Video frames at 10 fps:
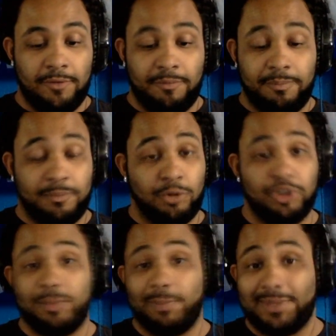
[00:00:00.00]

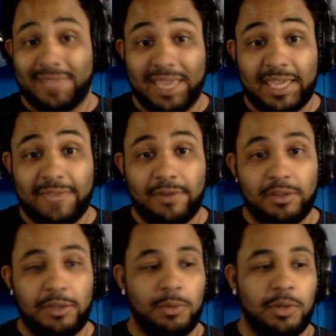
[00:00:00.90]
Christian Benteke fairly
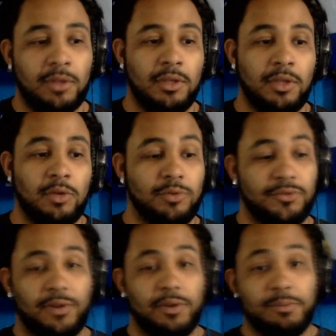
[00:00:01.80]
well, who's
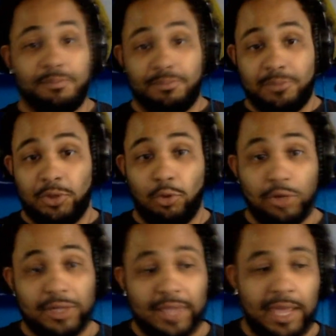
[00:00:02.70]
very good
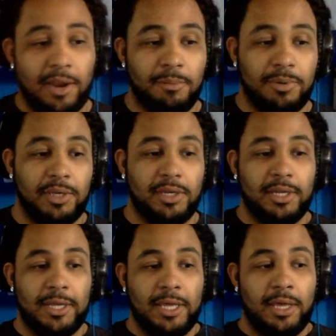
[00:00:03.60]
in the air. But
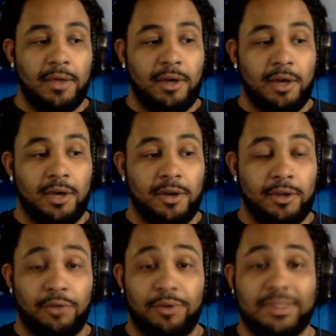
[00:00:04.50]

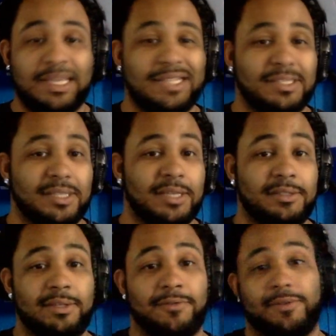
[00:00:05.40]
Llorente is a
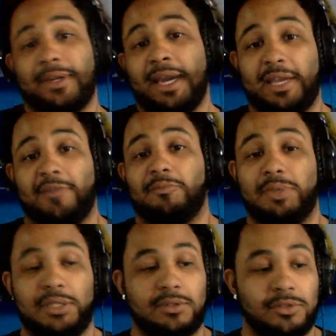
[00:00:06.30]
different kind of
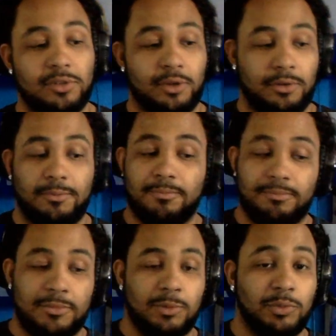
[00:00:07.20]
beast. So
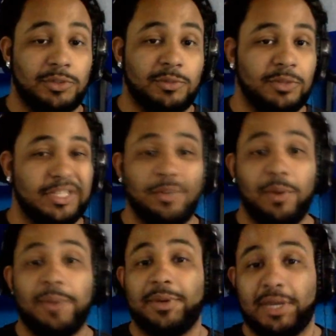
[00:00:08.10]
either way,
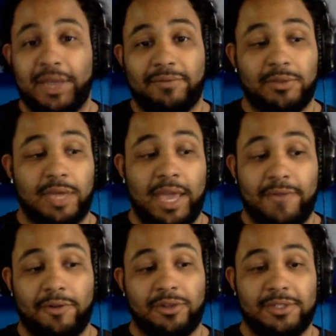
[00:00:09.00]
we're gonna have to have
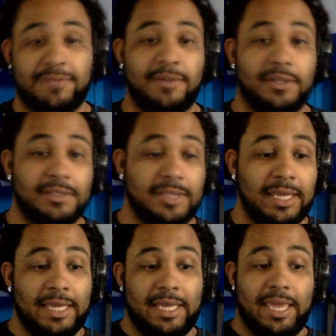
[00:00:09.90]
our defense
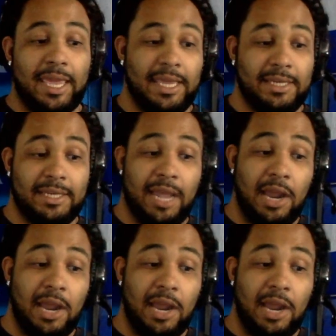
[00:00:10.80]
and our